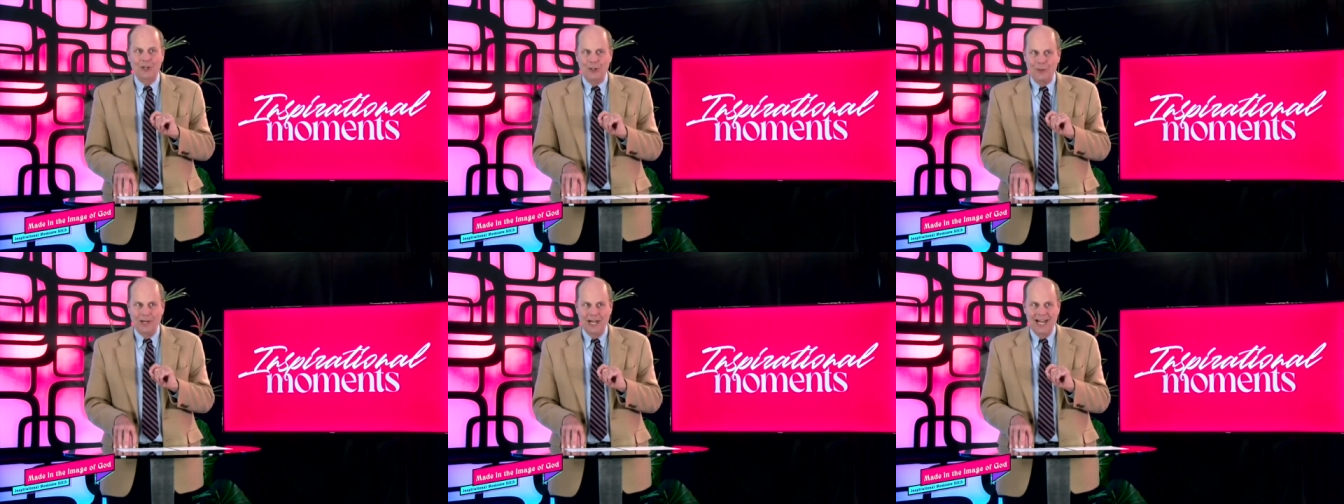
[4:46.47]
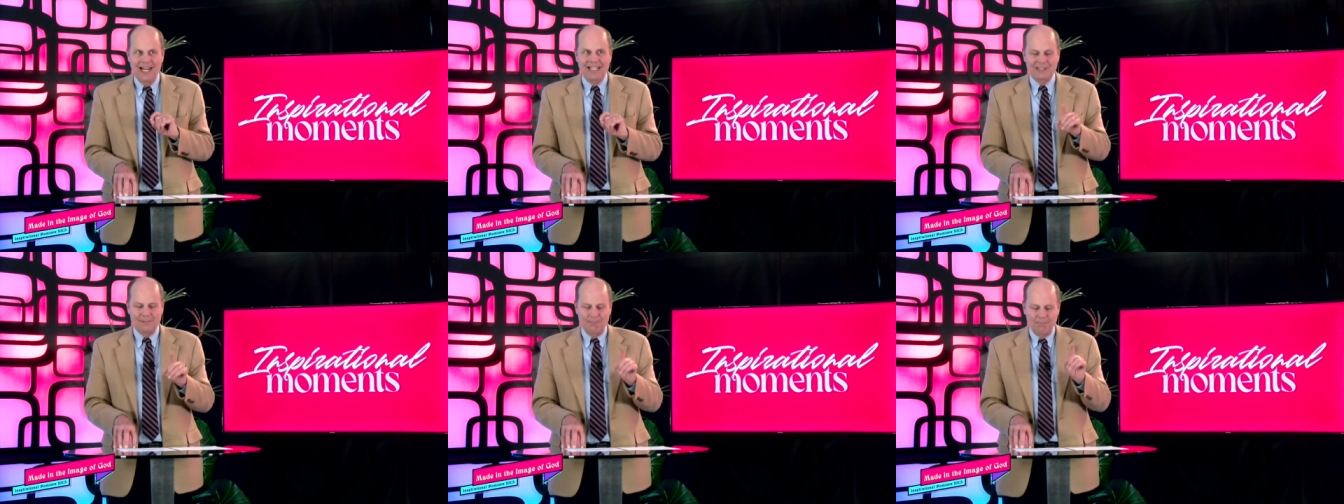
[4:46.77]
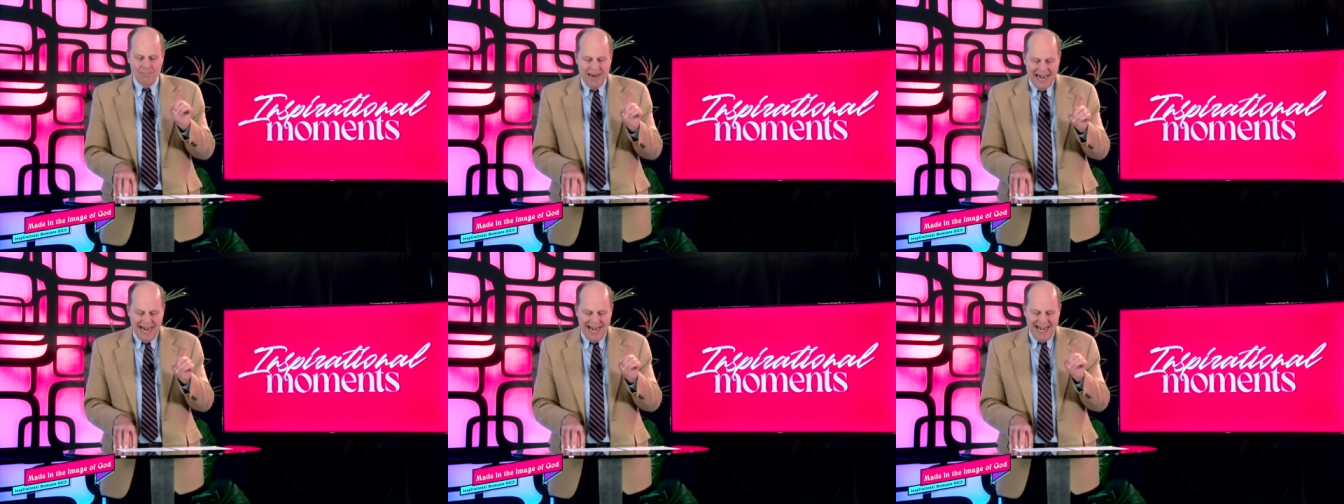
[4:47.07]
who
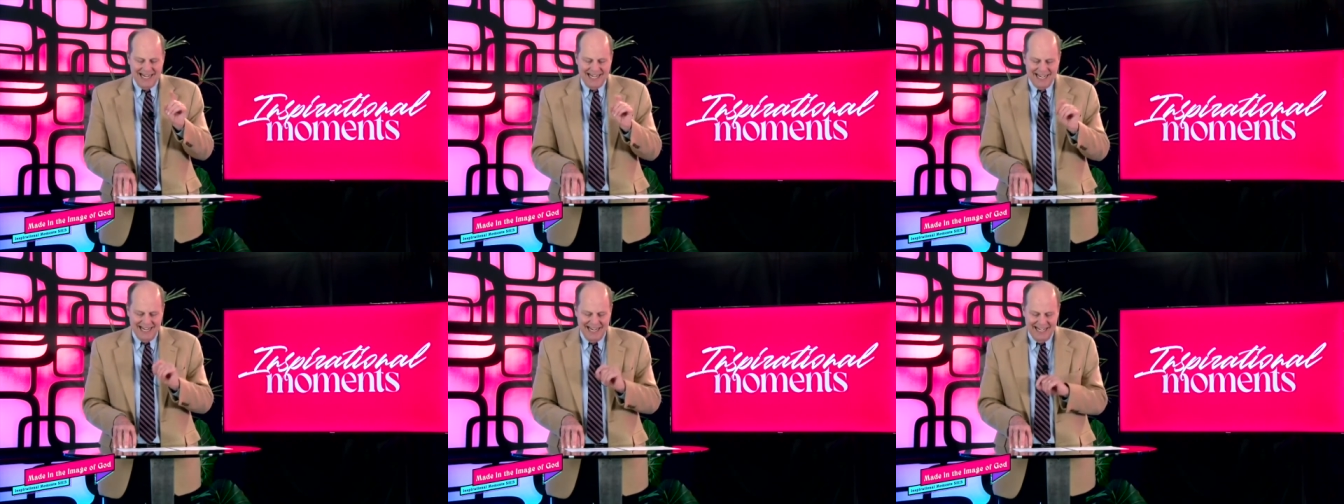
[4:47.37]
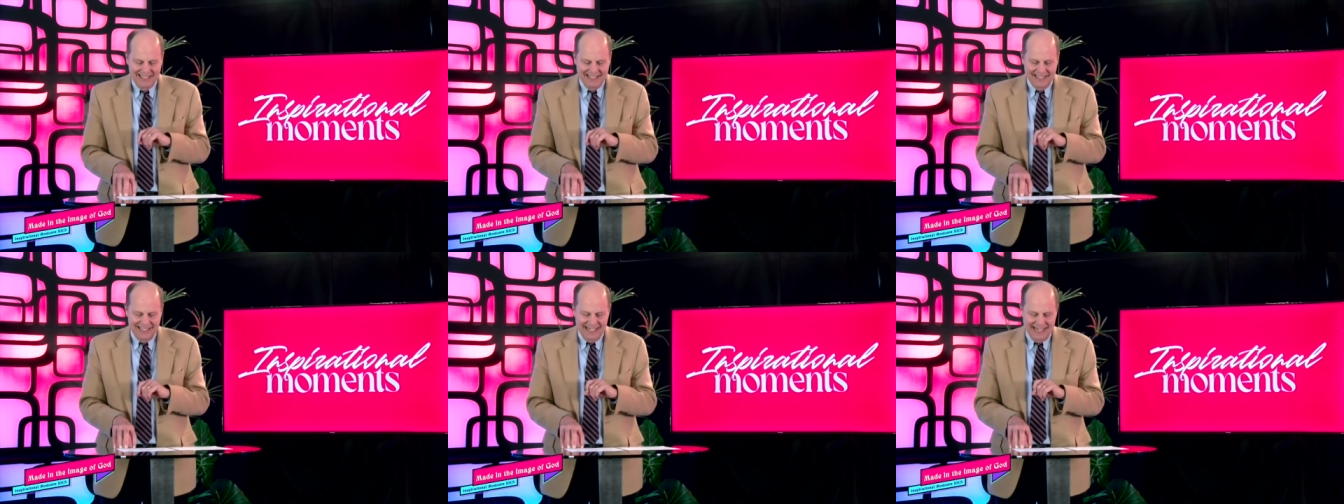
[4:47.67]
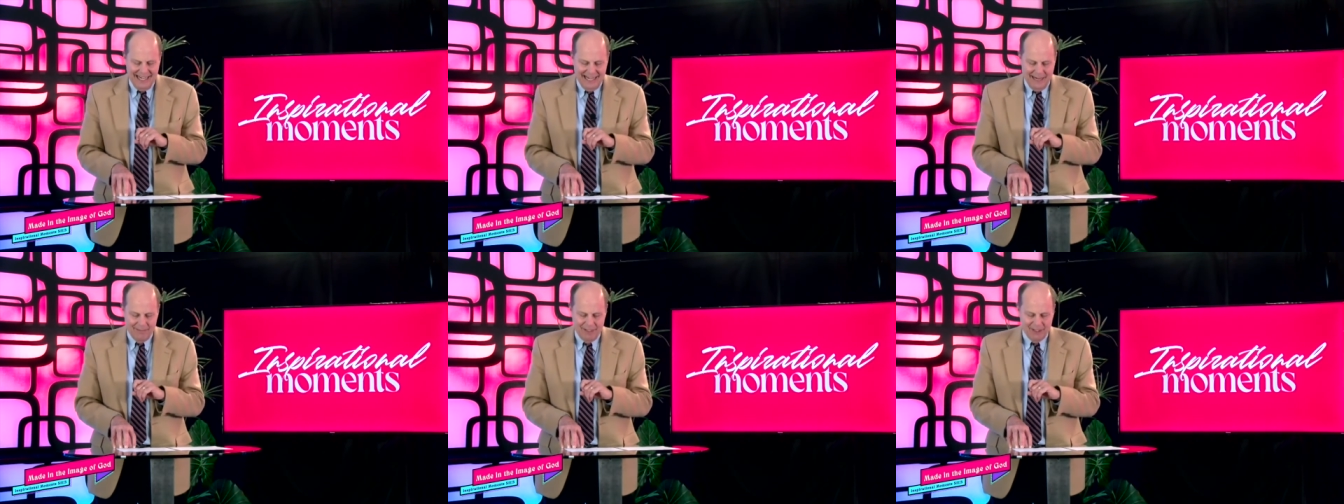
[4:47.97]
is made in
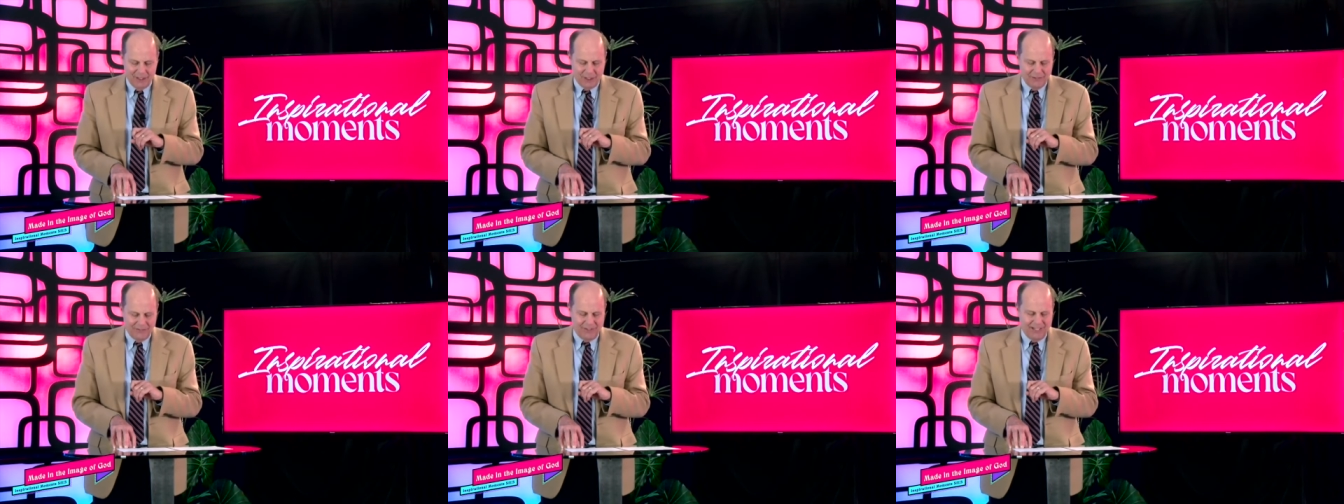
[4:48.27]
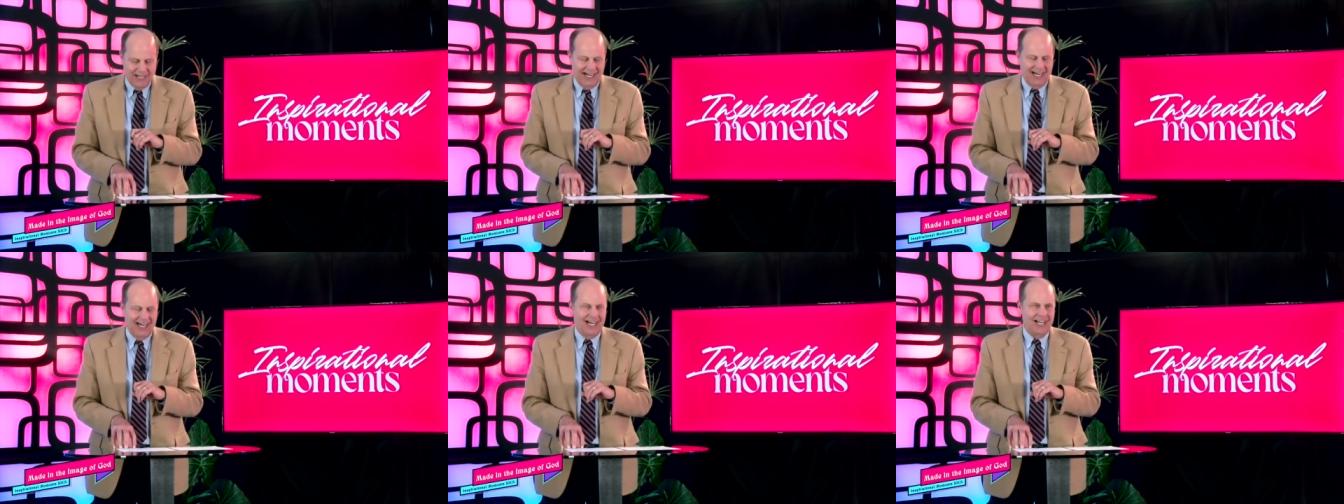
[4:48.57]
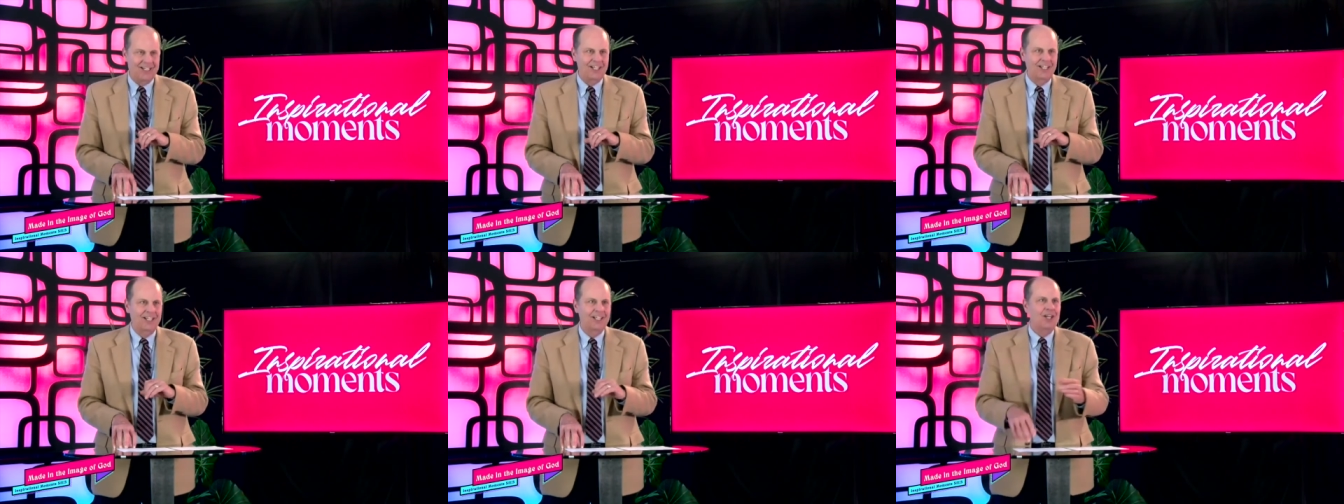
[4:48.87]
the image of
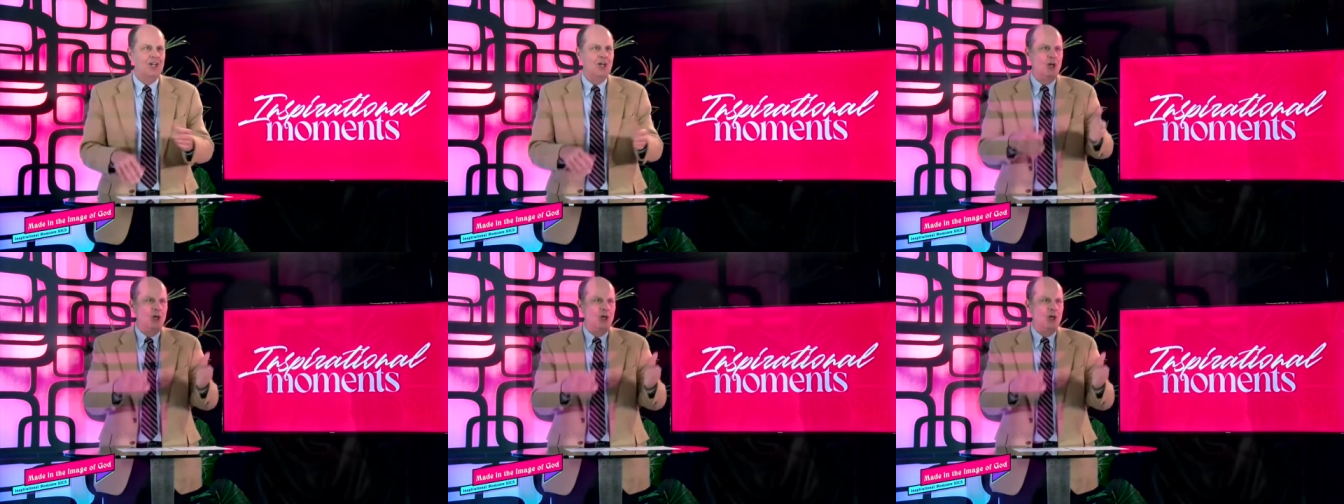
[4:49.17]
God,